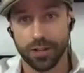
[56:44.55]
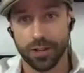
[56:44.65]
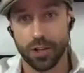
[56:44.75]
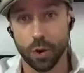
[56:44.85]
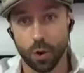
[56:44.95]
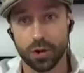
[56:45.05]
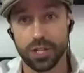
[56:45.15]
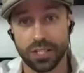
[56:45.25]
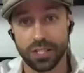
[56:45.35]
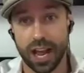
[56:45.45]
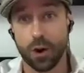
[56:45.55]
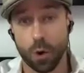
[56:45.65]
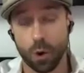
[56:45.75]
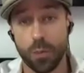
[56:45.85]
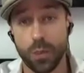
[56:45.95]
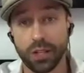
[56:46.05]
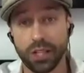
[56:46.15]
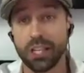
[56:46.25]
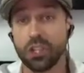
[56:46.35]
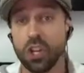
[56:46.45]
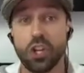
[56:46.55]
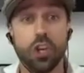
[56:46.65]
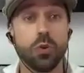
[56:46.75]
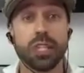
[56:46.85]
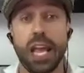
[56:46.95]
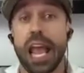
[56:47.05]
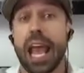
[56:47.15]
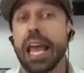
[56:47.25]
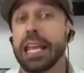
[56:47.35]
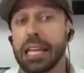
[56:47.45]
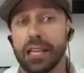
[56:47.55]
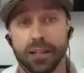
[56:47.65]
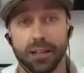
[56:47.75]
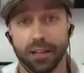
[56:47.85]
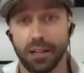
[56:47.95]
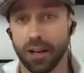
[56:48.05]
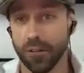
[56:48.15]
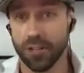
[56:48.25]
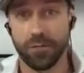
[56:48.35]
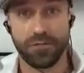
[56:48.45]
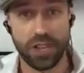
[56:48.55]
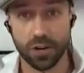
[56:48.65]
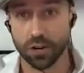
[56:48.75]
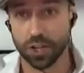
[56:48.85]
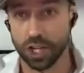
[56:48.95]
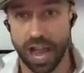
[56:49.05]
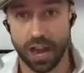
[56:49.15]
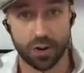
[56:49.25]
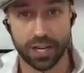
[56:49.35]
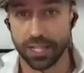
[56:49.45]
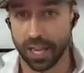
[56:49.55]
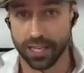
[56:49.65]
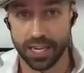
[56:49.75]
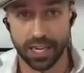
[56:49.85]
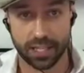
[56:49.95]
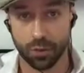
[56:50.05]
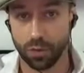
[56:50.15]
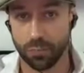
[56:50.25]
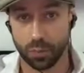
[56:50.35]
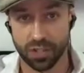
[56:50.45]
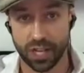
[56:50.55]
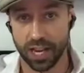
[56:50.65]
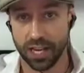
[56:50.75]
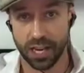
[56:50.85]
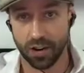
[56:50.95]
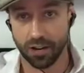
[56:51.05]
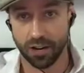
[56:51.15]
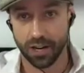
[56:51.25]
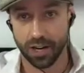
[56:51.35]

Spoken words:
your desire or ability to use any of the fear-shattering techniques that we've presented here